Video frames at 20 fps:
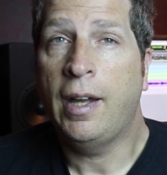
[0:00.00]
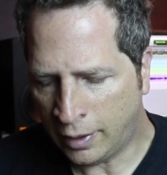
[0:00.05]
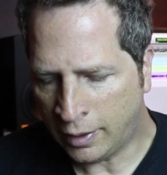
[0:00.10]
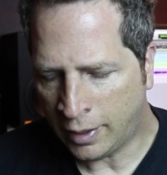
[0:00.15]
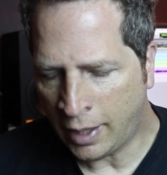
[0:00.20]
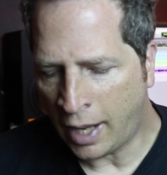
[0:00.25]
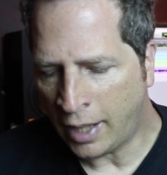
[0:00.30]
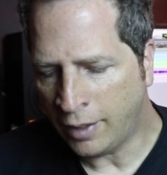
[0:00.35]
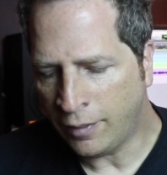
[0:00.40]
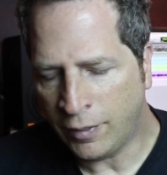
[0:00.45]

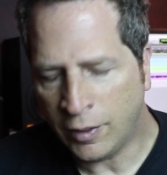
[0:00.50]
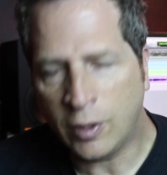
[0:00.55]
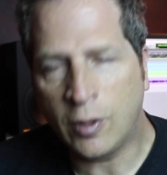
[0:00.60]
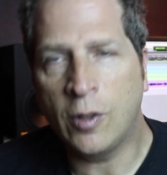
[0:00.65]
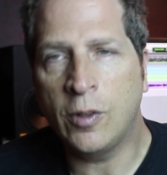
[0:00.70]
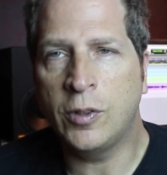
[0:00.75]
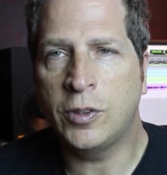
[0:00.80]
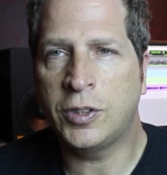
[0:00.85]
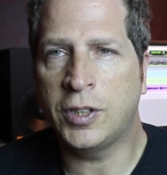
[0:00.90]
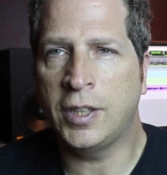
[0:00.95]
That even
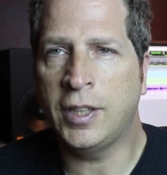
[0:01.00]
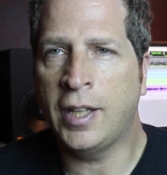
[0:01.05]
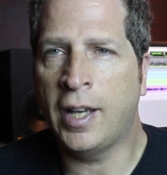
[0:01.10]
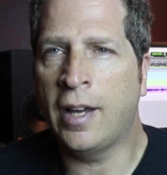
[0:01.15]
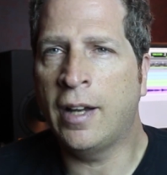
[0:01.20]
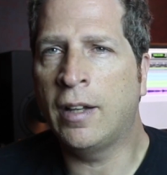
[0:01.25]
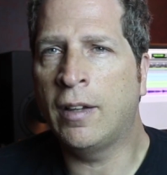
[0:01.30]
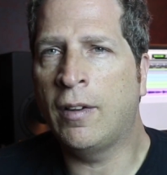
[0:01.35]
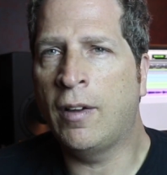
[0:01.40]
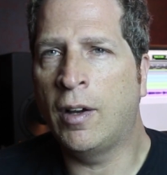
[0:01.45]
goes in the
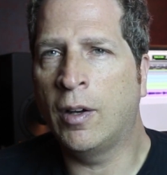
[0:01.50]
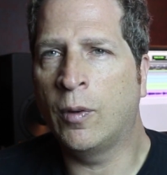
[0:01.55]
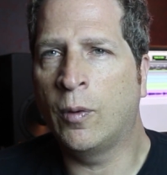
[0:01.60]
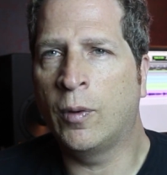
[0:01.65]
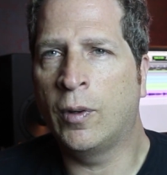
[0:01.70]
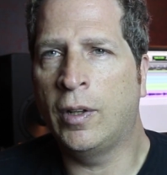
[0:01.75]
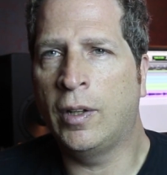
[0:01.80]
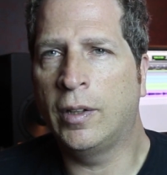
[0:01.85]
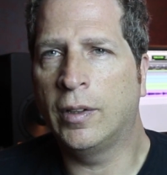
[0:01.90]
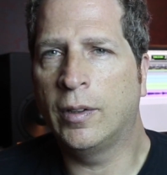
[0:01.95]
analog
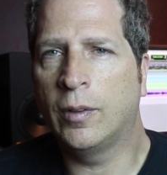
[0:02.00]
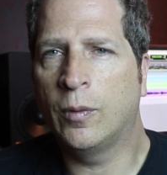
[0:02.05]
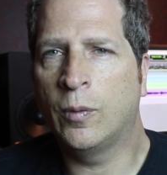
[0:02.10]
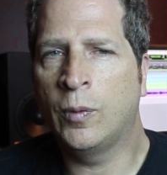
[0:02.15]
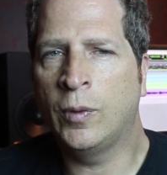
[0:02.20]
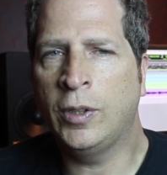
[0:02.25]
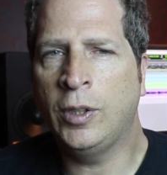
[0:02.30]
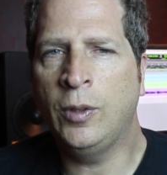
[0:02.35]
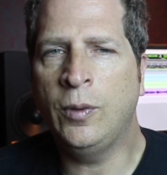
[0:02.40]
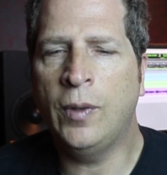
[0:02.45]
world.
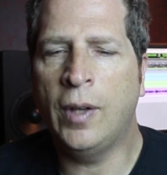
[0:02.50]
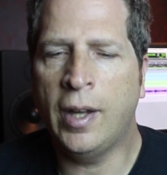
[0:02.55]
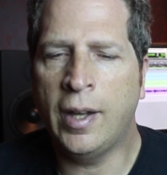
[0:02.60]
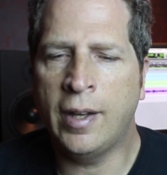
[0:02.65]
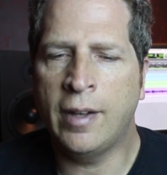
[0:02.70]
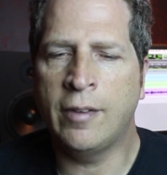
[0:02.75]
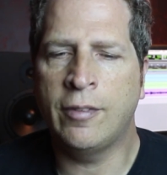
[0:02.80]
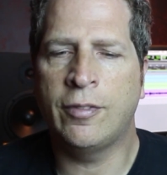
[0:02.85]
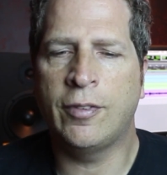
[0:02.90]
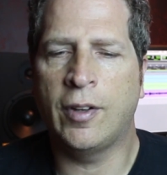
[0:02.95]
When you
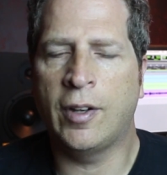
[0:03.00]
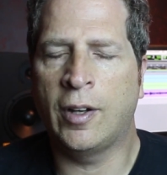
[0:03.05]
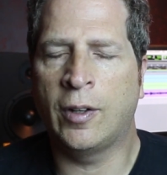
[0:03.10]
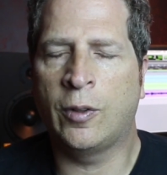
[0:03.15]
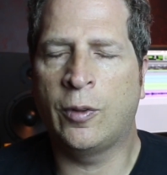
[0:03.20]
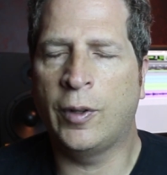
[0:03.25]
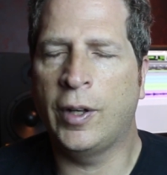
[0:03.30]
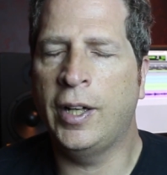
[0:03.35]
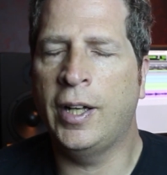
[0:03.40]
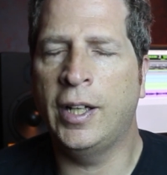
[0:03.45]
have a
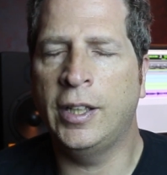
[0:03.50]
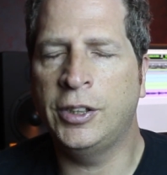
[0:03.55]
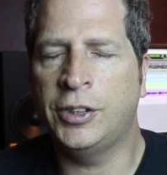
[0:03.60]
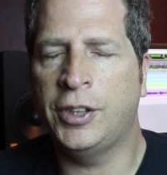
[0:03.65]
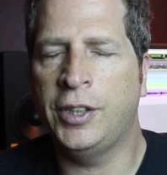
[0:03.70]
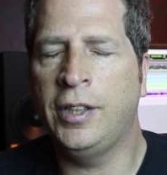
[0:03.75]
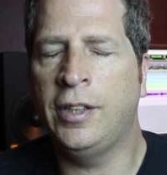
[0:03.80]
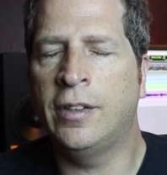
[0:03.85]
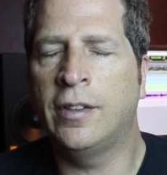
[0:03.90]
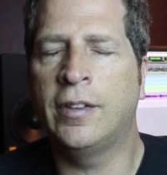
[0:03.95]
great
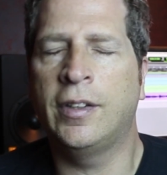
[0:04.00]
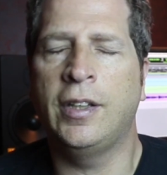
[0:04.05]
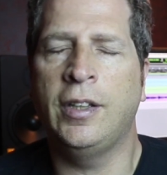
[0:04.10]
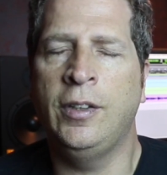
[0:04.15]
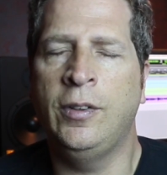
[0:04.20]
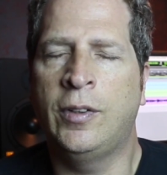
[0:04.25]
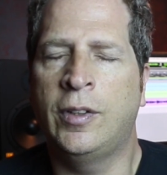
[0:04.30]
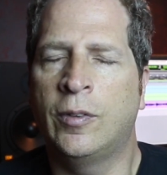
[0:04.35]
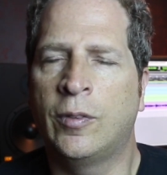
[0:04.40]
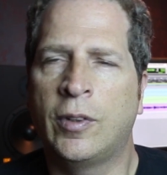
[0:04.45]
engineer that
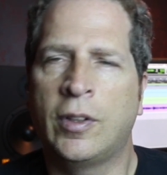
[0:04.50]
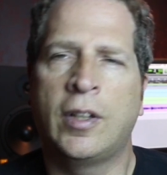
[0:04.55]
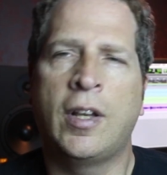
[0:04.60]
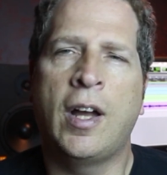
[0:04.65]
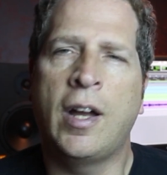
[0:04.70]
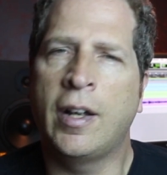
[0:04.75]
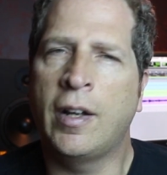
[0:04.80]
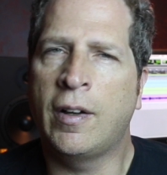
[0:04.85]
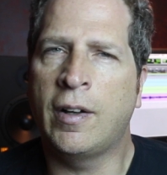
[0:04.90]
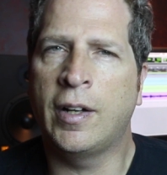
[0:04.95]
you can
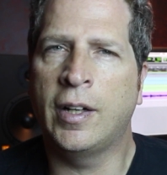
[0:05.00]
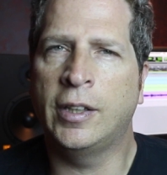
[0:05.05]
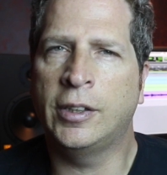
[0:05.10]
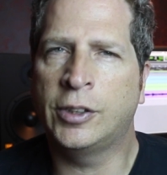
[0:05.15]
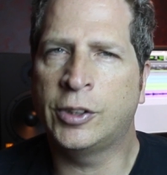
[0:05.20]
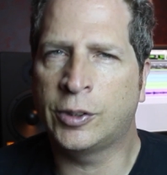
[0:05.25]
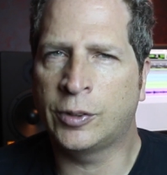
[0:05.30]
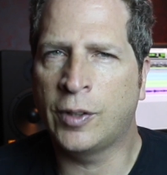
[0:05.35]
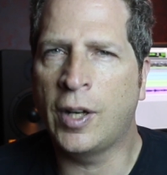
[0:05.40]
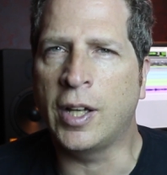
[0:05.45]
rely on and
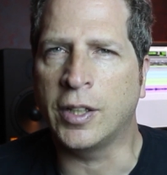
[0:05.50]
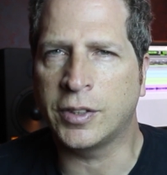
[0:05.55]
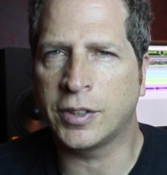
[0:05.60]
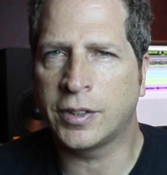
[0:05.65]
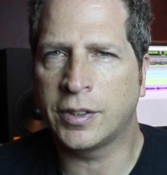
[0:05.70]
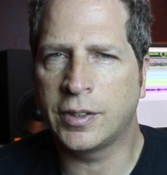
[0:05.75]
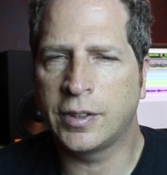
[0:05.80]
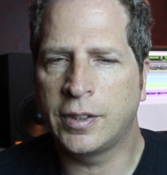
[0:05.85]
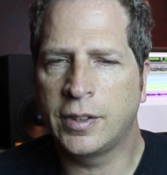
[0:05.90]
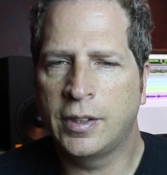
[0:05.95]

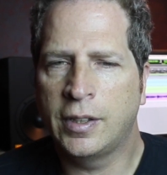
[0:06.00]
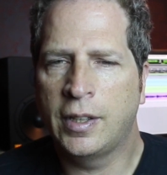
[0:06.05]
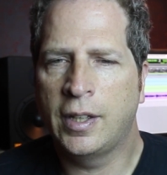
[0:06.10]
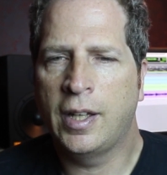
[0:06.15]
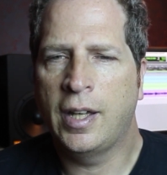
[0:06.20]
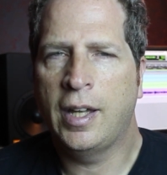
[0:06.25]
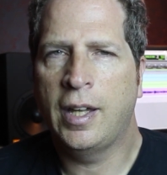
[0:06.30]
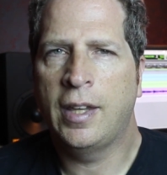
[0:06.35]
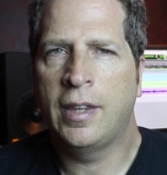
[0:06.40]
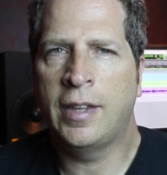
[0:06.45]
trust,
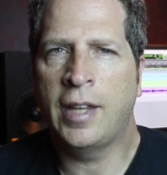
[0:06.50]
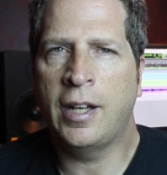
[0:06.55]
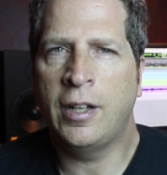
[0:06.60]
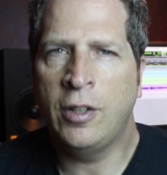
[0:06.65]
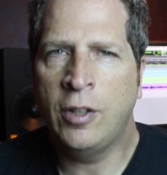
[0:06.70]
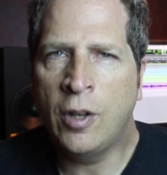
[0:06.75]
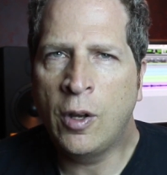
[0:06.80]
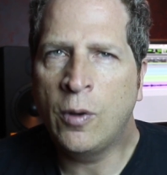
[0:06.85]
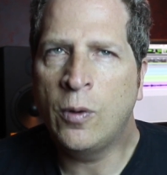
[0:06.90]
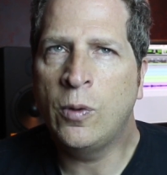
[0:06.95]
that
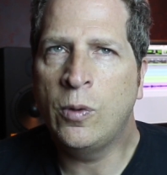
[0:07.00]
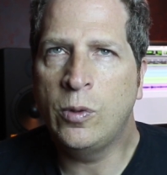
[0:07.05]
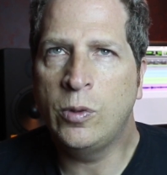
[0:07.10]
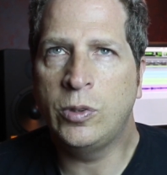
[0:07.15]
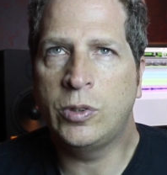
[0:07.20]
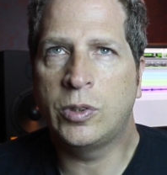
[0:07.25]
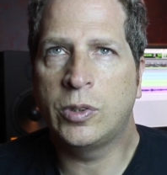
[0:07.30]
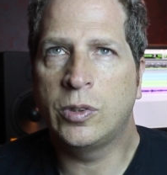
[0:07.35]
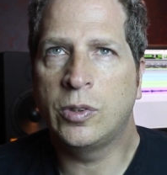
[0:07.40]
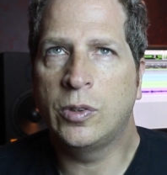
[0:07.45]

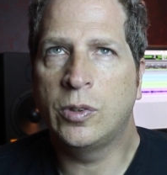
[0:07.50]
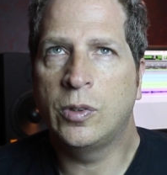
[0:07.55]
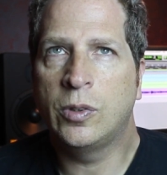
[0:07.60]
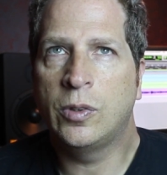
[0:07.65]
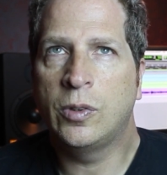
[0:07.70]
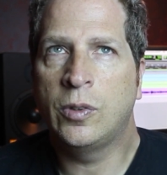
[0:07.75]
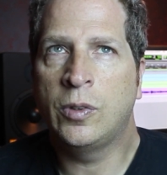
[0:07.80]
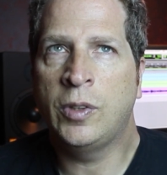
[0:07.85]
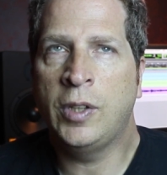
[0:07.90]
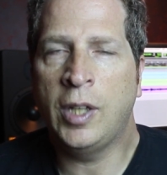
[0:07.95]
knows
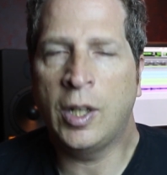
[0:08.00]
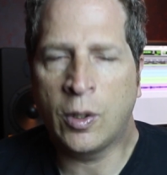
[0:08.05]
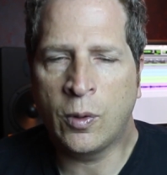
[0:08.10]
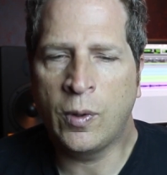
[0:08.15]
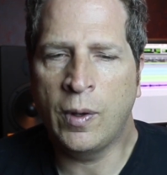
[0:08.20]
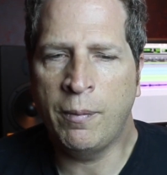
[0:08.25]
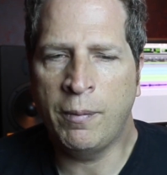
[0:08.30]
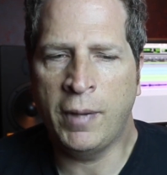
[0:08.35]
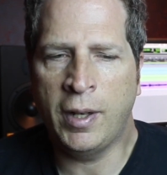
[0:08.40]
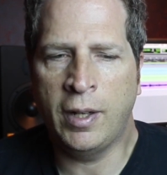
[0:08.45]
the
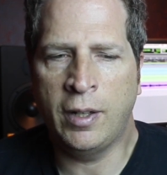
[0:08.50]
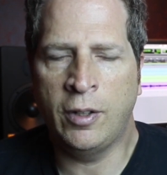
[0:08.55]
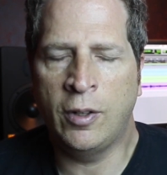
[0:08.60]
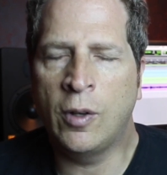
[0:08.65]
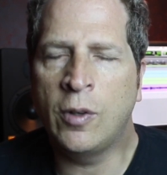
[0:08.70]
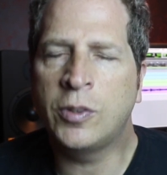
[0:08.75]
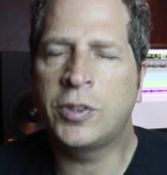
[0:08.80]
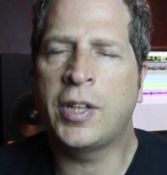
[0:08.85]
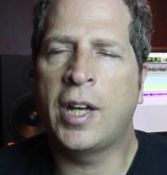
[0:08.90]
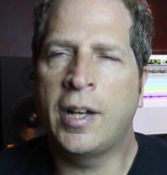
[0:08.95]
equipment,
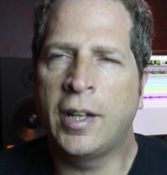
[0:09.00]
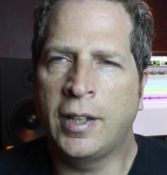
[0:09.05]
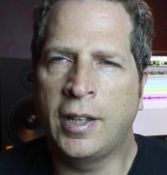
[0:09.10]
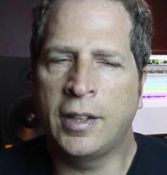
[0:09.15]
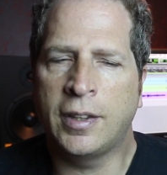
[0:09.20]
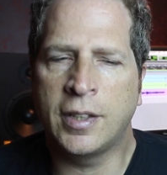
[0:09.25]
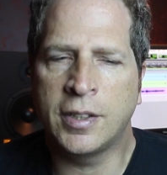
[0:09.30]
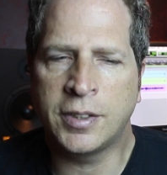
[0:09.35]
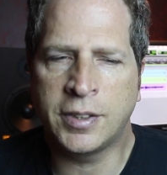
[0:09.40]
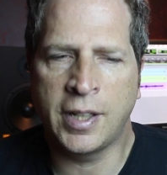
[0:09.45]
knows how to
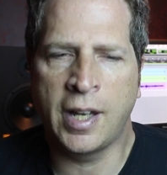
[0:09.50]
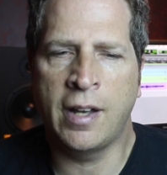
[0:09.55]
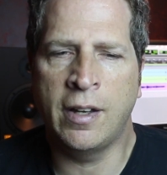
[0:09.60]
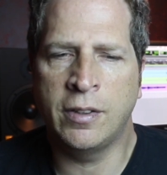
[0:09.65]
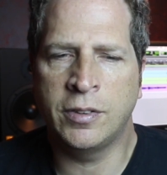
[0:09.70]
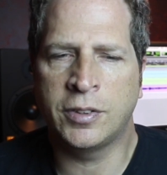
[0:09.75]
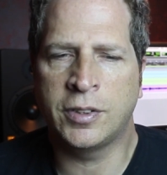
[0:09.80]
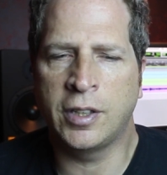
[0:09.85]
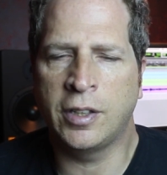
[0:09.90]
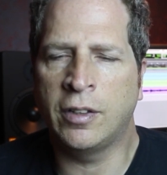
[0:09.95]
get the
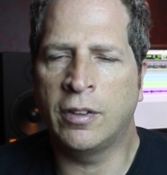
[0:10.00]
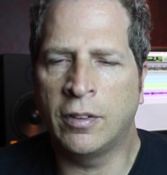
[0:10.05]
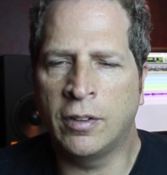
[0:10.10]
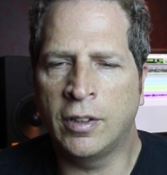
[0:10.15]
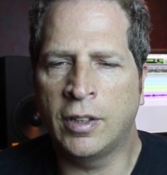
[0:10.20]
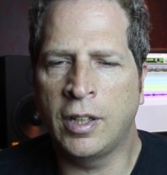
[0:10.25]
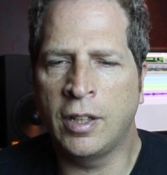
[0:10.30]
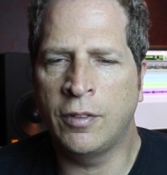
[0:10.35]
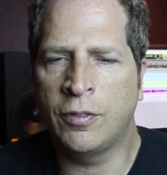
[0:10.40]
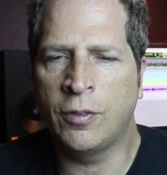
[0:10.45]
sounds that you're
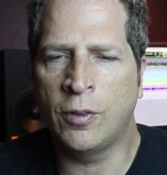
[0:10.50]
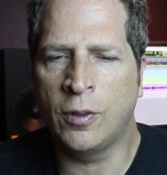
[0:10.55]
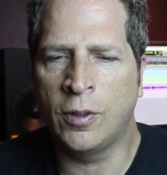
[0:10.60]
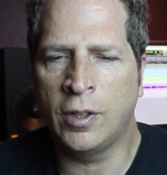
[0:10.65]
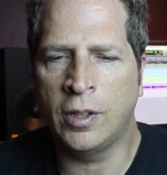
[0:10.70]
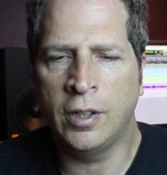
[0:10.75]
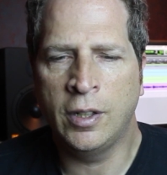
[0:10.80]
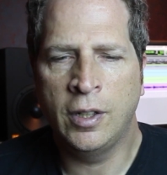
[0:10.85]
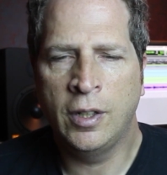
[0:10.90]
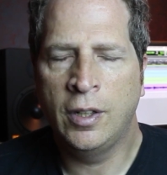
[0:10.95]
looking
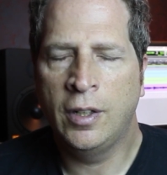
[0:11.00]
for,